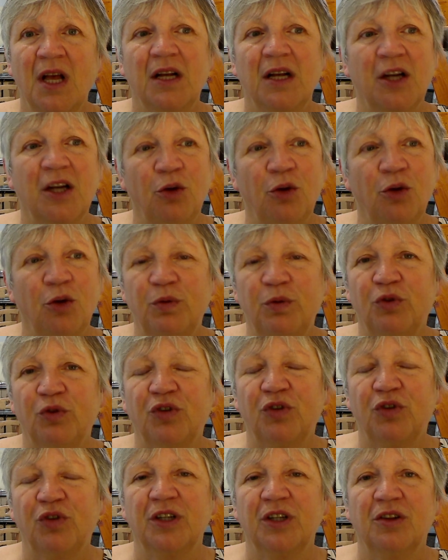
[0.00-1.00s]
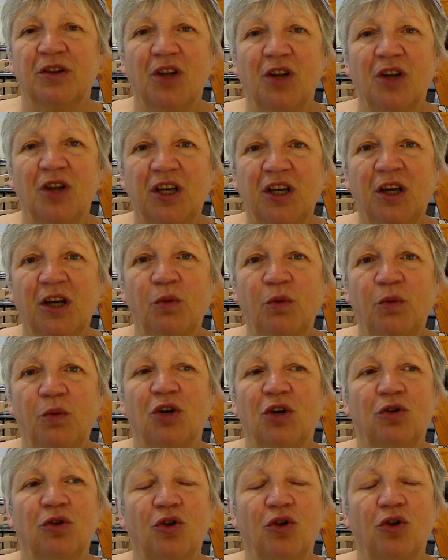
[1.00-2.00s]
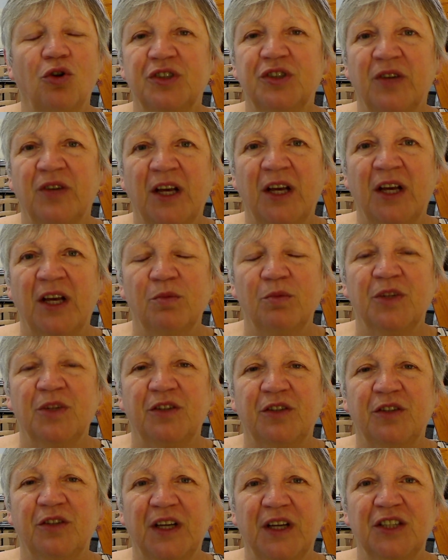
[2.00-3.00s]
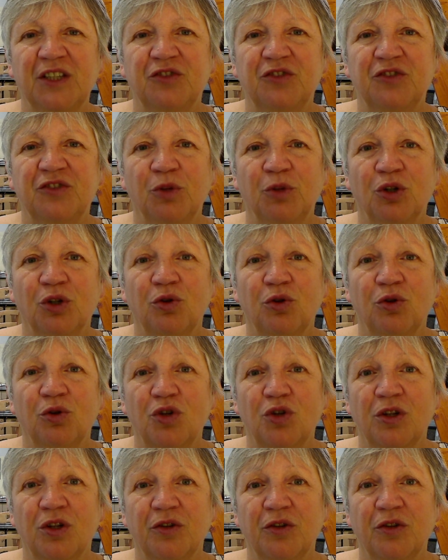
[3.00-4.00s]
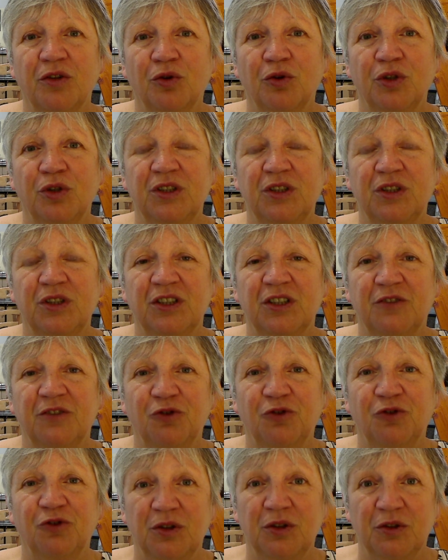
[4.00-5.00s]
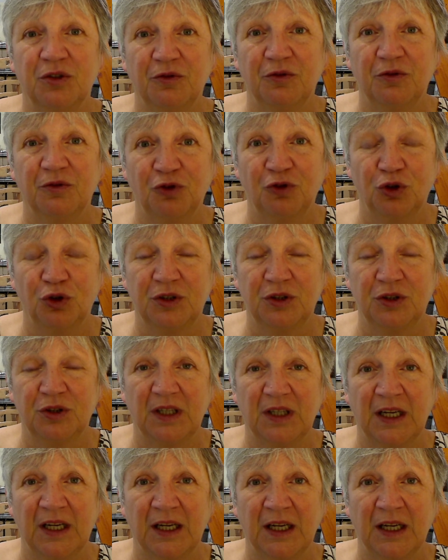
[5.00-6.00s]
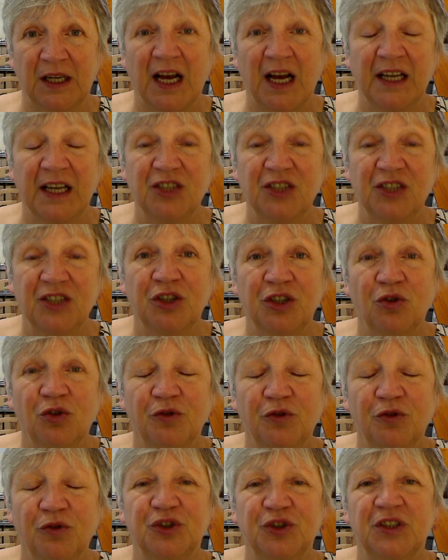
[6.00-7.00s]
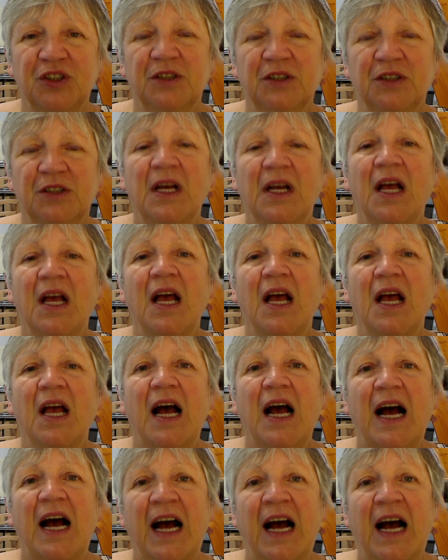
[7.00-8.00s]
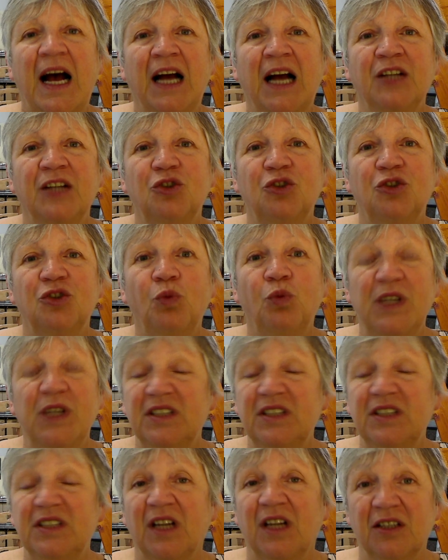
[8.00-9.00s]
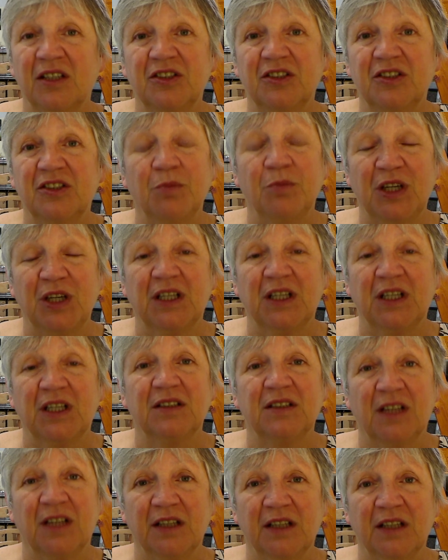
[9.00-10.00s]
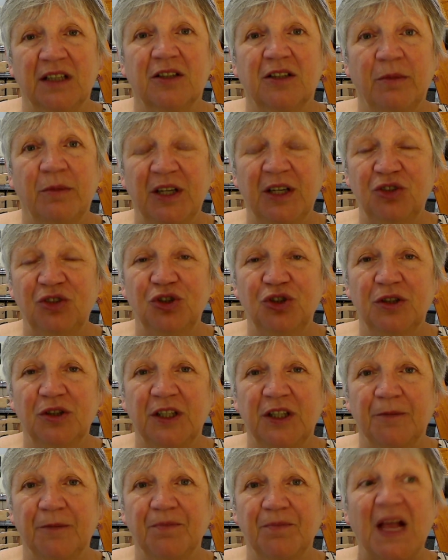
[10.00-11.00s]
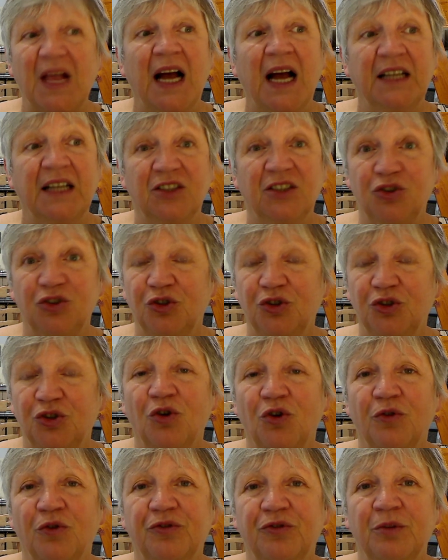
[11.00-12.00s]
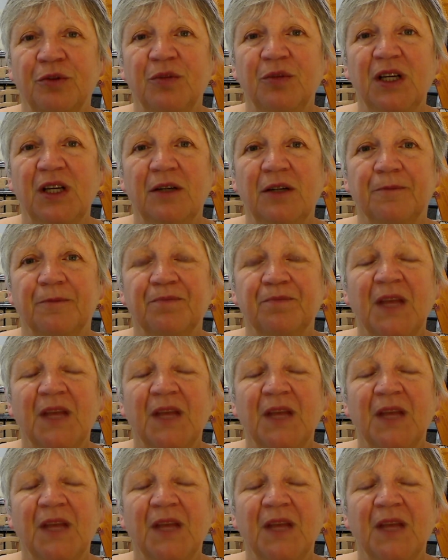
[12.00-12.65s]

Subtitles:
Now, we were really lucky. We got lots of help and advice from our local authorities, food hygiene officer, and we started making cider commercially, and it took off from there.